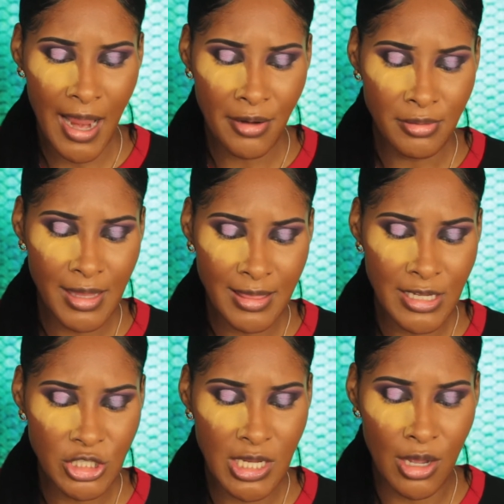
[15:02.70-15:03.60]
I don't think
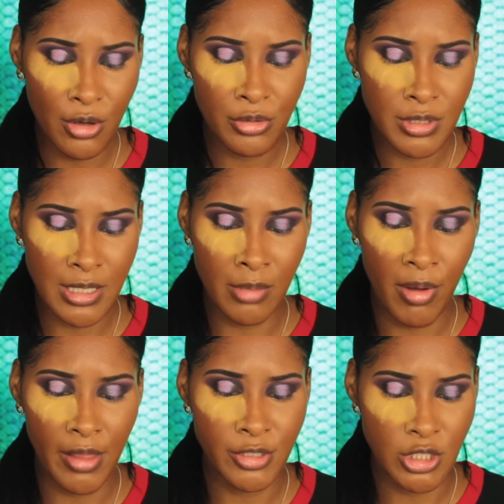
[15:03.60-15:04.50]
that she owes an
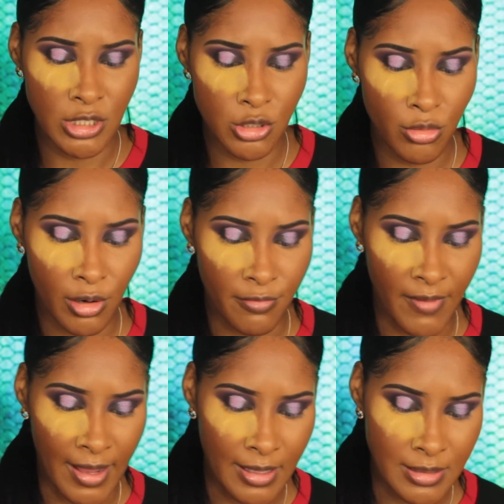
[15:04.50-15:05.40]
apology to her
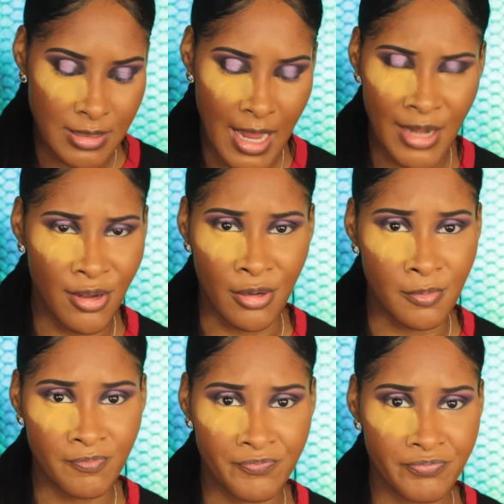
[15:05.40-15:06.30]
fans. I
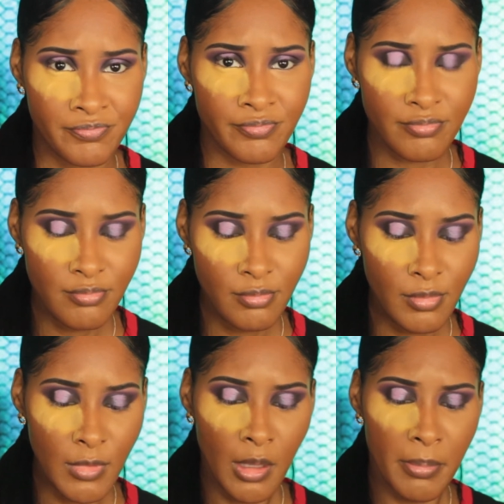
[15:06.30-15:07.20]
don't.
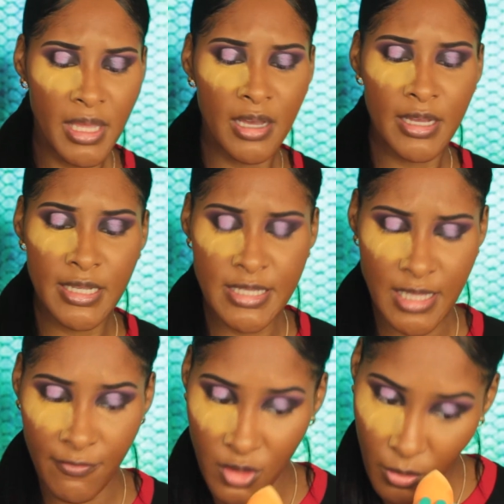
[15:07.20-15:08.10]
Because
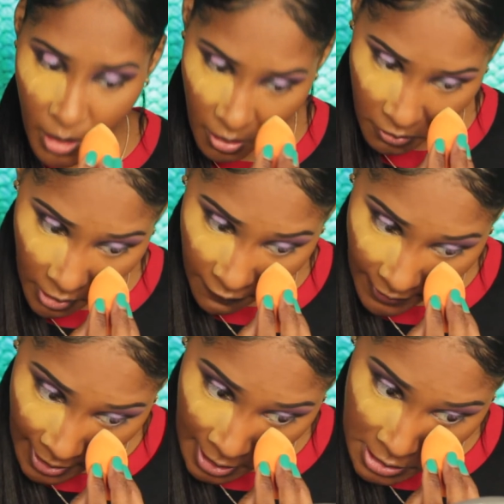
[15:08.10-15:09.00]
if you were her real
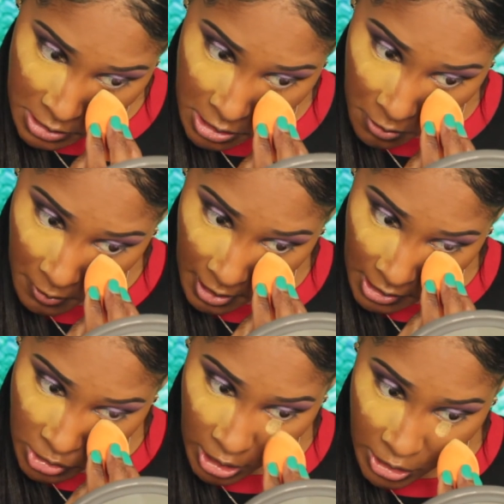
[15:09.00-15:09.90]
fans, you
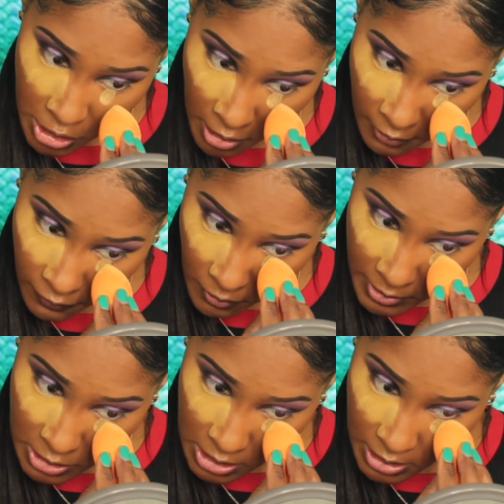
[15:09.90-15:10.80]
wouldn't judge her for
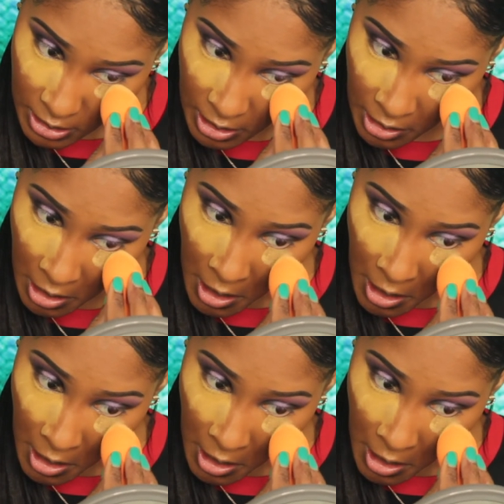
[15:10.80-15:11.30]
what she did.